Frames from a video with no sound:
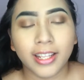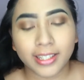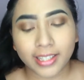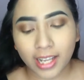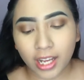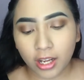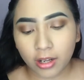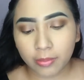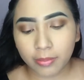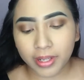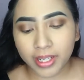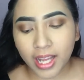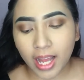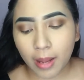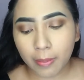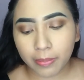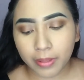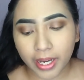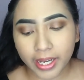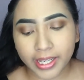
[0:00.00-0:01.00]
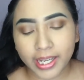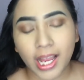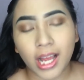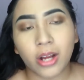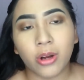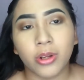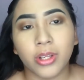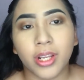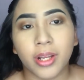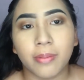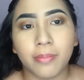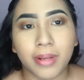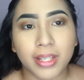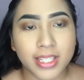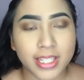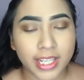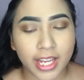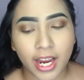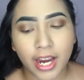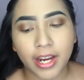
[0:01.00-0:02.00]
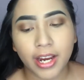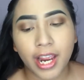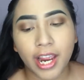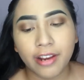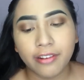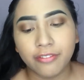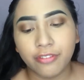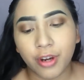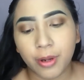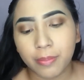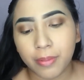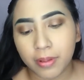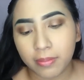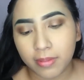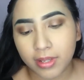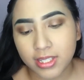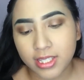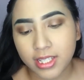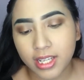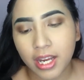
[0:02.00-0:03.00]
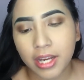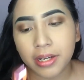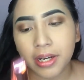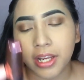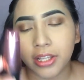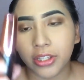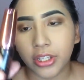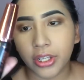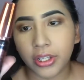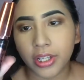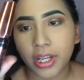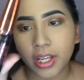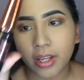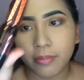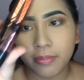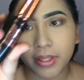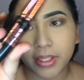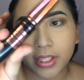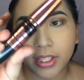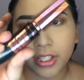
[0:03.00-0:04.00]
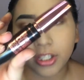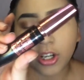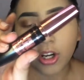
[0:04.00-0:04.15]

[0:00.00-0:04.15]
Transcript: Now, mag-a-apply na ako ng mascara. And for my mascara, ito yung gagamitin